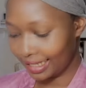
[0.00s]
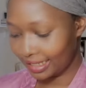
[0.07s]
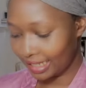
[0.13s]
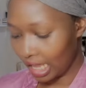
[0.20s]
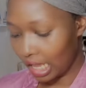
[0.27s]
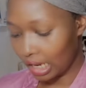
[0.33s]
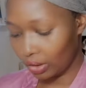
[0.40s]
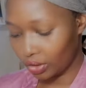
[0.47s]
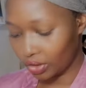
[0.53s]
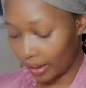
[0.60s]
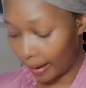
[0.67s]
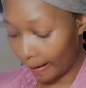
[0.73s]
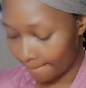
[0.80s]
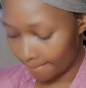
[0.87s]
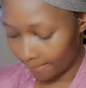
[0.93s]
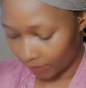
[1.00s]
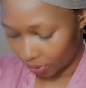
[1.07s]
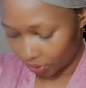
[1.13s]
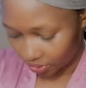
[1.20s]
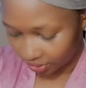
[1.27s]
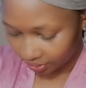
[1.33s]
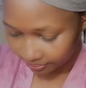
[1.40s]
get a lot
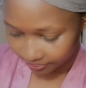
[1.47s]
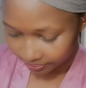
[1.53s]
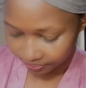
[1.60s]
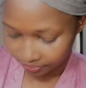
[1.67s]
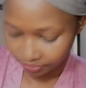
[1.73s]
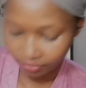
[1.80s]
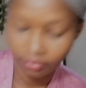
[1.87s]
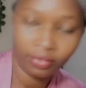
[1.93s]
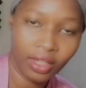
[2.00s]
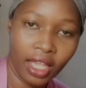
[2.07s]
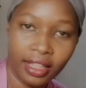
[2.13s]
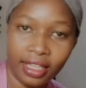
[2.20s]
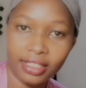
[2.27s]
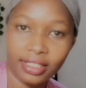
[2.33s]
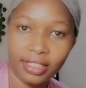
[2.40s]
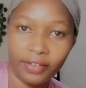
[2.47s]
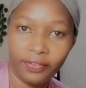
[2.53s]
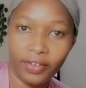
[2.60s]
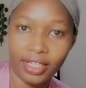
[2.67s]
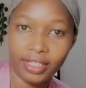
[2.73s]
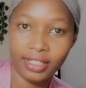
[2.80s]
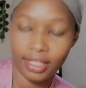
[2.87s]
more. That's the
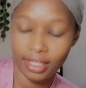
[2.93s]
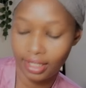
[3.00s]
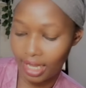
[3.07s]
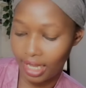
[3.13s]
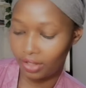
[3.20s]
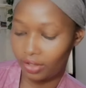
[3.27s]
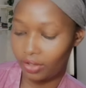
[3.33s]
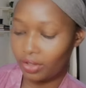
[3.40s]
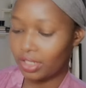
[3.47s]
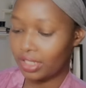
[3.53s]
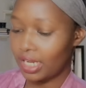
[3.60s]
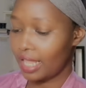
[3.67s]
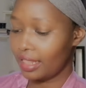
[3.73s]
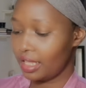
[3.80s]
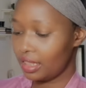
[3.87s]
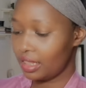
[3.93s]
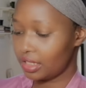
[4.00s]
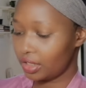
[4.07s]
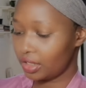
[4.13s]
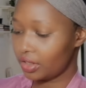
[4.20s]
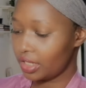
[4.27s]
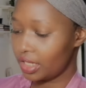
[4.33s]
first thing I got. And then the
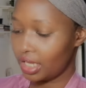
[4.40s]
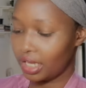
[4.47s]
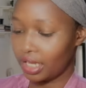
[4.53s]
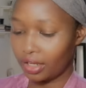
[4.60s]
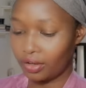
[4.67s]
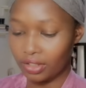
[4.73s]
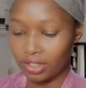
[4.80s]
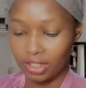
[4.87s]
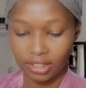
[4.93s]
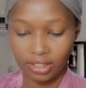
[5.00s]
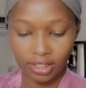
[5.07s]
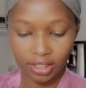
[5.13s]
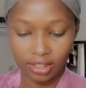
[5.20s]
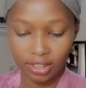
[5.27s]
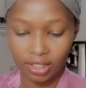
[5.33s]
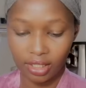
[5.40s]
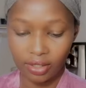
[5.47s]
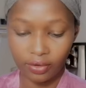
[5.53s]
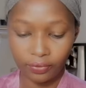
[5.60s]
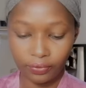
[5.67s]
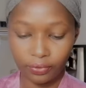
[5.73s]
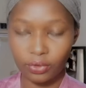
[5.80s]
second thing I got is this
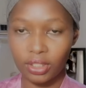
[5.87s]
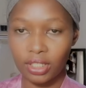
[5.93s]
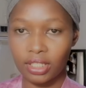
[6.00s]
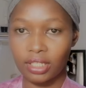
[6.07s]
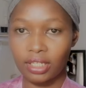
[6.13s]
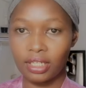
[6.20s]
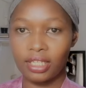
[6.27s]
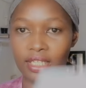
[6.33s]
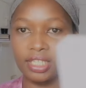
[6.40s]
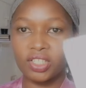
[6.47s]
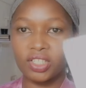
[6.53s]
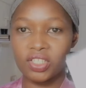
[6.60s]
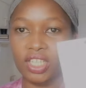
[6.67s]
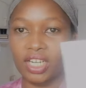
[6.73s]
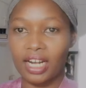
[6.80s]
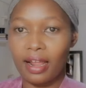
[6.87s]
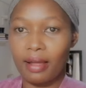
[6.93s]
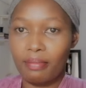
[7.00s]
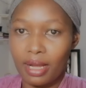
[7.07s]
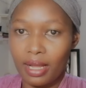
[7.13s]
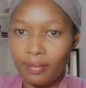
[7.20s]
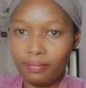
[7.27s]
foot
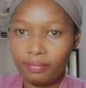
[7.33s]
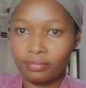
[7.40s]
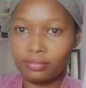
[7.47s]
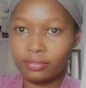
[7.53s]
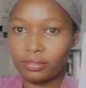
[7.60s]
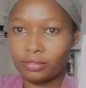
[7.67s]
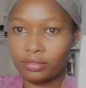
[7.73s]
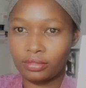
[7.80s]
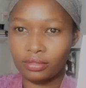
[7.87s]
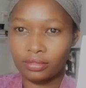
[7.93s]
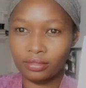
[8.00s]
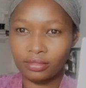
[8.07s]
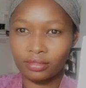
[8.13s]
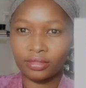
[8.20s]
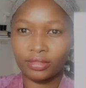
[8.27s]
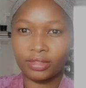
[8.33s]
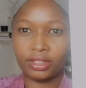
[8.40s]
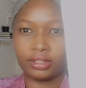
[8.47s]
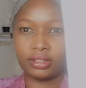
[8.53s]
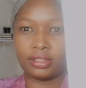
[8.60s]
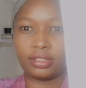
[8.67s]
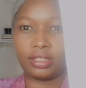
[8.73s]
scrubber.
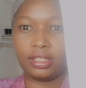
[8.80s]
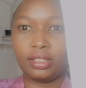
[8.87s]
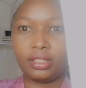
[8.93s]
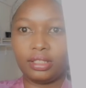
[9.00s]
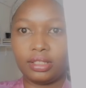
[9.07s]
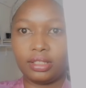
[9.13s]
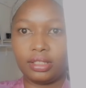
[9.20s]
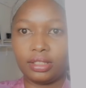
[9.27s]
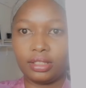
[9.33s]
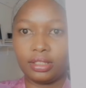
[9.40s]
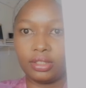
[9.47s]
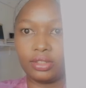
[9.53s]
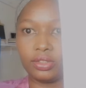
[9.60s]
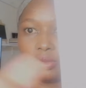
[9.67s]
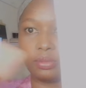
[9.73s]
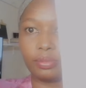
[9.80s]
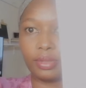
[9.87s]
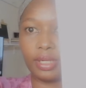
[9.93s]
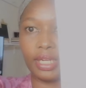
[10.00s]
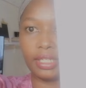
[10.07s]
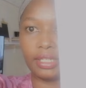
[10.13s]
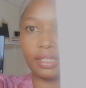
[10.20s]
Hey, so
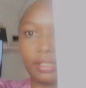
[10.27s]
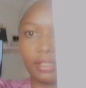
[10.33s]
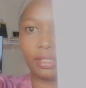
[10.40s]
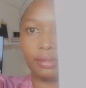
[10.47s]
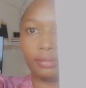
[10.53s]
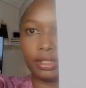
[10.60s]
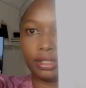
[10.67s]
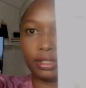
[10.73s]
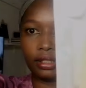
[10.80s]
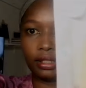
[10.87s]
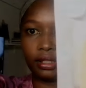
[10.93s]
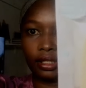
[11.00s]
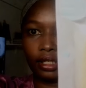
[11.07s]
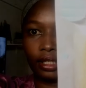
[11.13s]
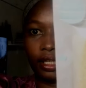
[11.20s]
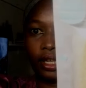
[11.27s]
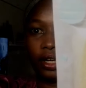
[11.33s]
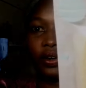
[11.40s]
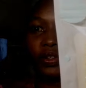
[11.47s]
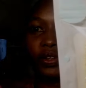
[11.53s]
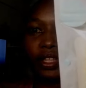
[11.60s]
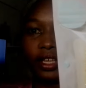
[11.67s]
bright. Let me see.
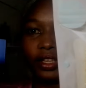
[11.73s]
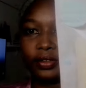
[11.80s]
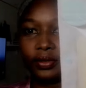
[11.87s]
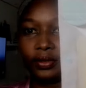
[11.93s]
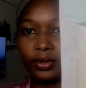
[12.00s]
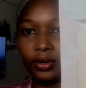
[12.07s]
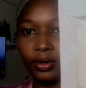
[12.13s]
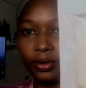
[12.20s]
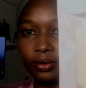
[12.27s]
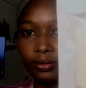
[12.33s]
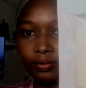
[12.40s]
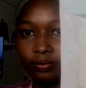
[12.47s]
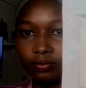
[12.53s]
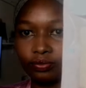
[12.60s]
Oh, there you go.